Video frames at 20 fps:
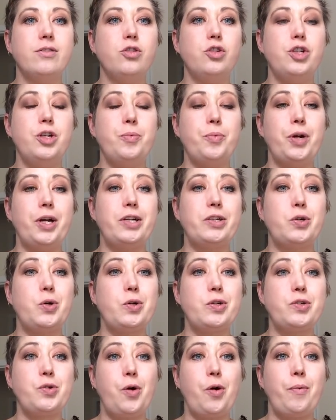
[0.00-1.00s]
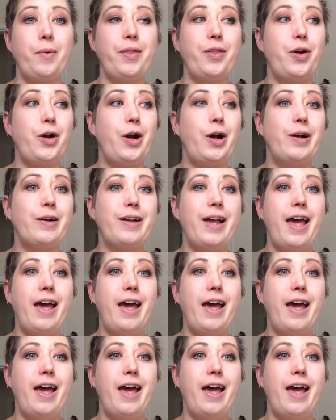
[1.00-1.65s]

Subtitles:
she brings her store with her.